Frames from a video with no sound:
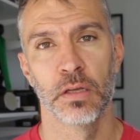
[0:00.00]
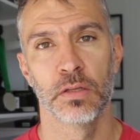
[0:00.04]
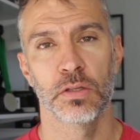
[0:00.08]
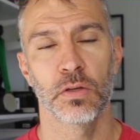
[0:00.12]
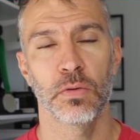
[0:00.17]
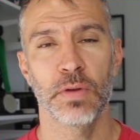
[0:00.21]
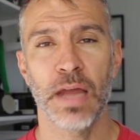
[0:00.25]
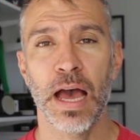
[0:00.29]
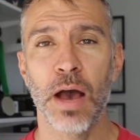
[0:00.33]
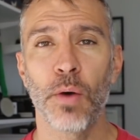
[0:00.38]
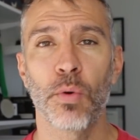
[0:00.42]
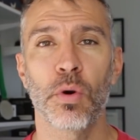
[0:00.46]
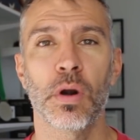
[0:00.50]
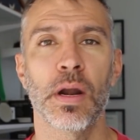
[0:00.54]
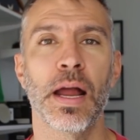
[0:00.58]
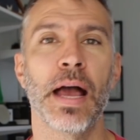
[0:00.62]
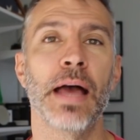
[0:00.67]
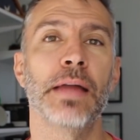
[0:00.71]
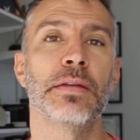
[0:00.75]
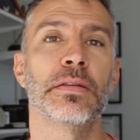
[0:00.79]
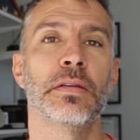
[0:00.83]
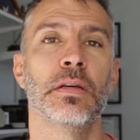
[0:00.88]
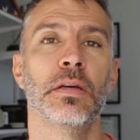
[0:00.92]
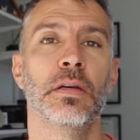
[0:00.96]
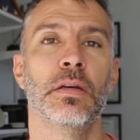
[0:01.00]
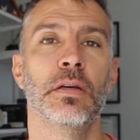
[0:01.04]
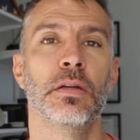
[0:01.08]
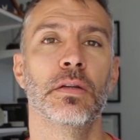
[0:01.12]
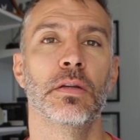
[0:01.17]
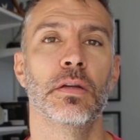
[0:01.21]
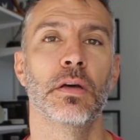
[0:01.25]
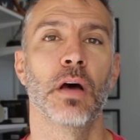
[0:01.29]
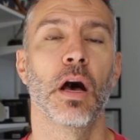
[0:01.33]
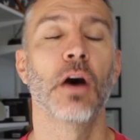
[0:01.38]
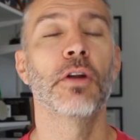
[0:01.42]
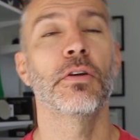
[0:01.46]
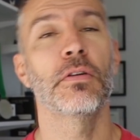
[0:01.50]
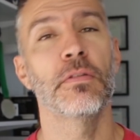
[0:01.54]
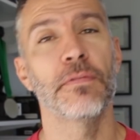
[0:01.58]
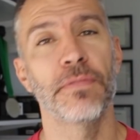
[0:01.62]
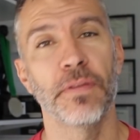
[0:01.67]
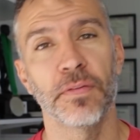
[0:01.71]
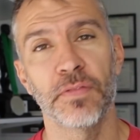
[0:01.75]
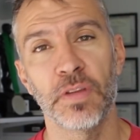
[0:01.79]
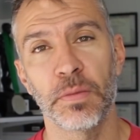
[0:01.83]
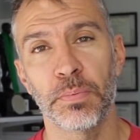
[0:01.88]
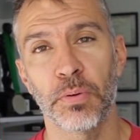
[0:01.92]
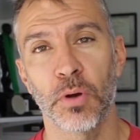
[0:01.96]
So now we're at
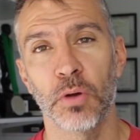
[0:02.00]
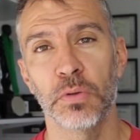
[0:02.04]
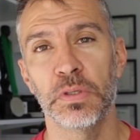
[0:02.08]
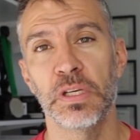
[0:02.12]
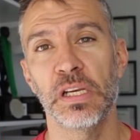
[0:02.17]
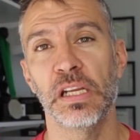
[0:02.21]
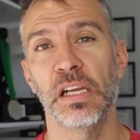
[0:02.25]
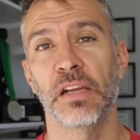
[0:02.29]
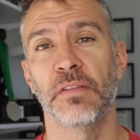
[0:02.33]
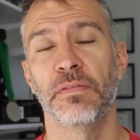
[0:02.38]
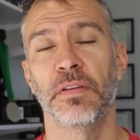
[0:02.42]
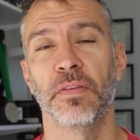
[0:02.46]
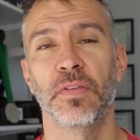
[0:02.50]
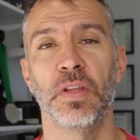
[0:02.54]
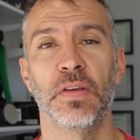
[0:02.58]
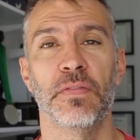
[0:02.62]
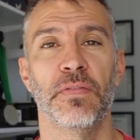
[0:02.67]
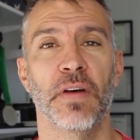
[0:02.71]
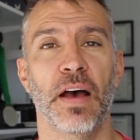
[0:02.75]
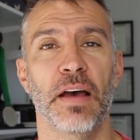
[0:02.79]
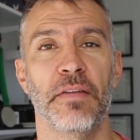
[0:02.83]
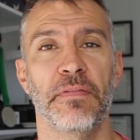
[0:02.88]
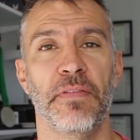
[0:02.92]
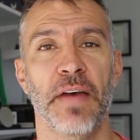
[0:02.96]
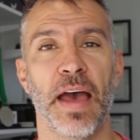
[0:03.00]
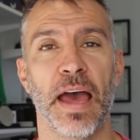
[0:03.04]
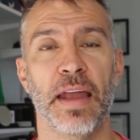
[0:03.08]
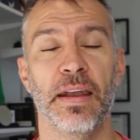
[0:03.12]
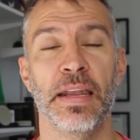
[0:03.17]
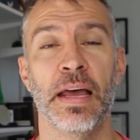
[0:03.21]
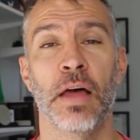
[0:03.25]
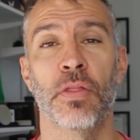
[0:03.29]
150 protein and 55 fat.